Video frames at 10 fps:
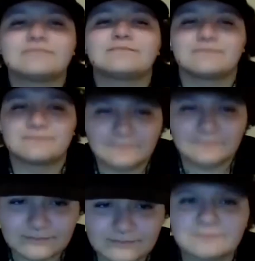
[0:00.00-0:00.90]

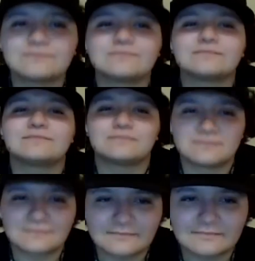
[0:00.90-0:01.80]

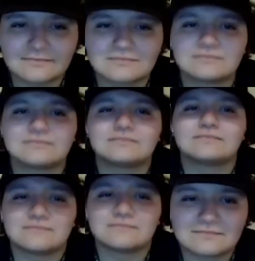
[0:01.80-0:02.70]

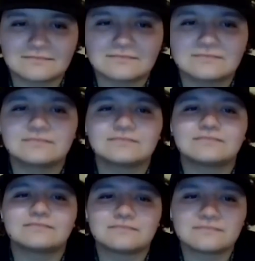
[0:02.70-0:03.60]

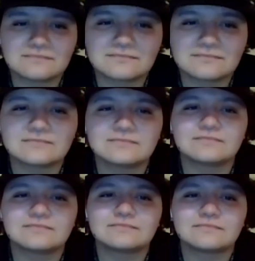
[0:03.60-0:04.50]

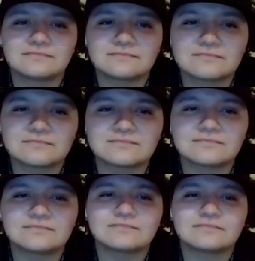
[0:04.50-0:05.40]

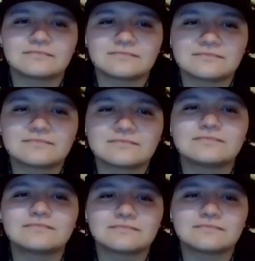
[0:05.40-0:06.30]

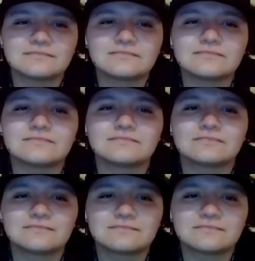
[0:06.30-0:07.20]

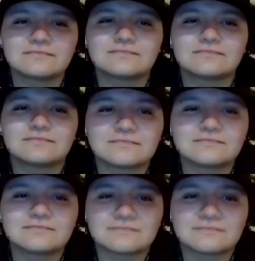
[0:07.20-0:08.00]
(not speaking)